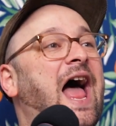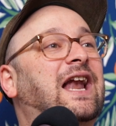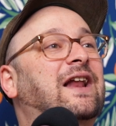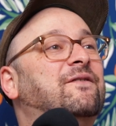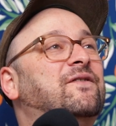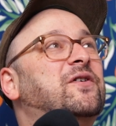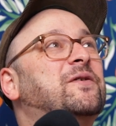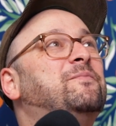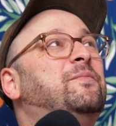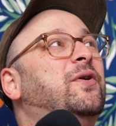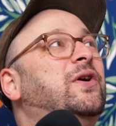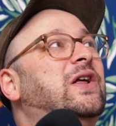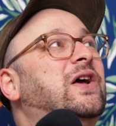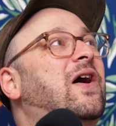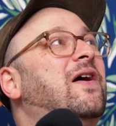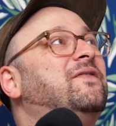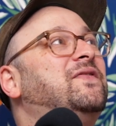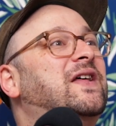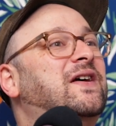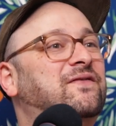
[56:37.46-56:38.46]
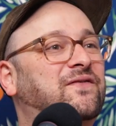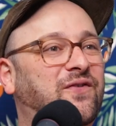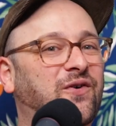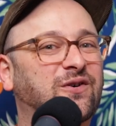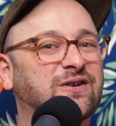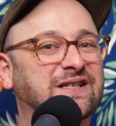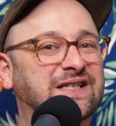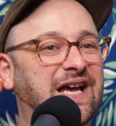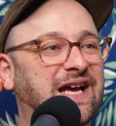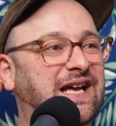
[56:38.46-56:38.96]
And if you're putting off that
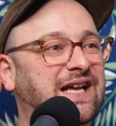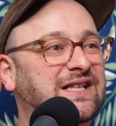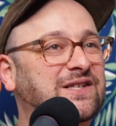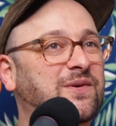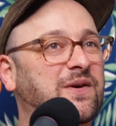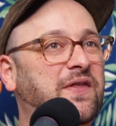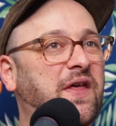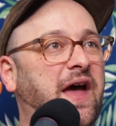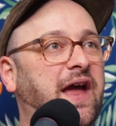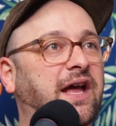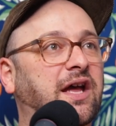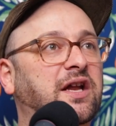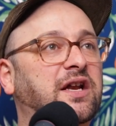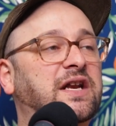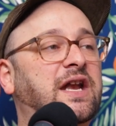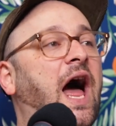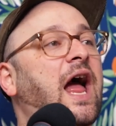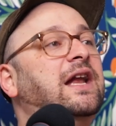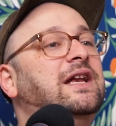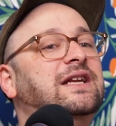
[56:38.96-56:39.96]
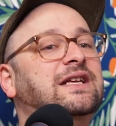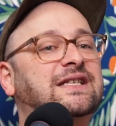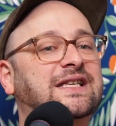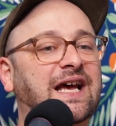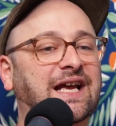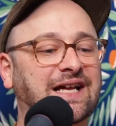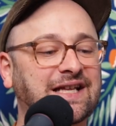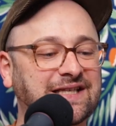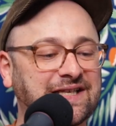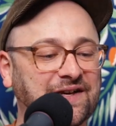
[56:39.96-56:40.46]
4 seconds with like 90
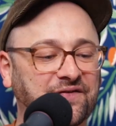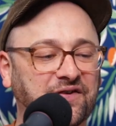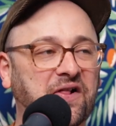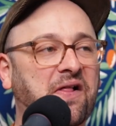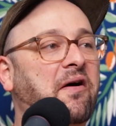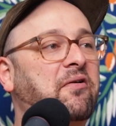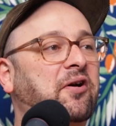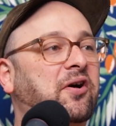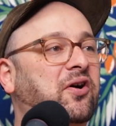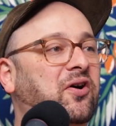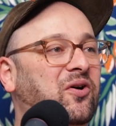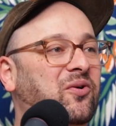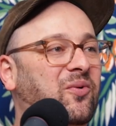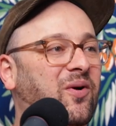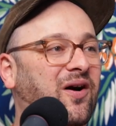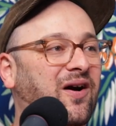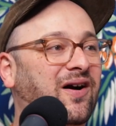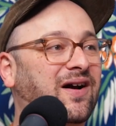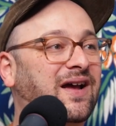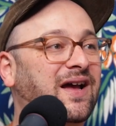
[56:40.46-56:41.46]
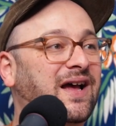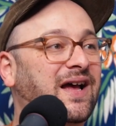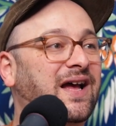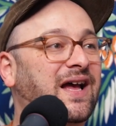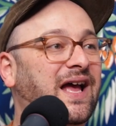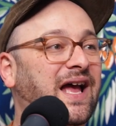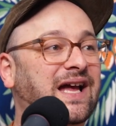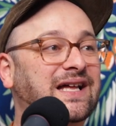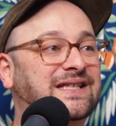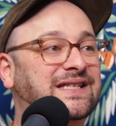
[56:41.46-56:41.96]
seconds of clerical work,
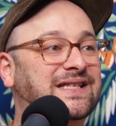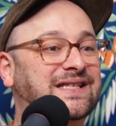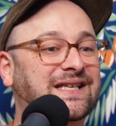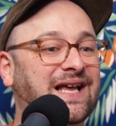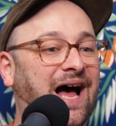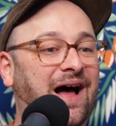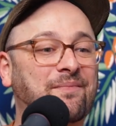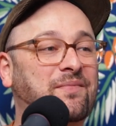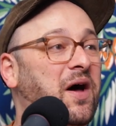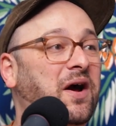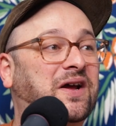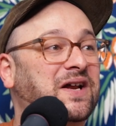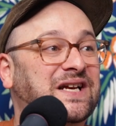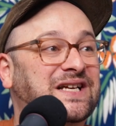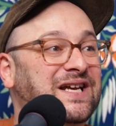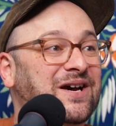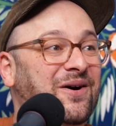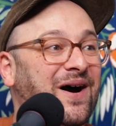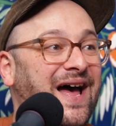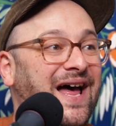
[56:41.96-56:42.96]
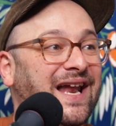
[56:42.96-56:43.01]
I'm not going to do it.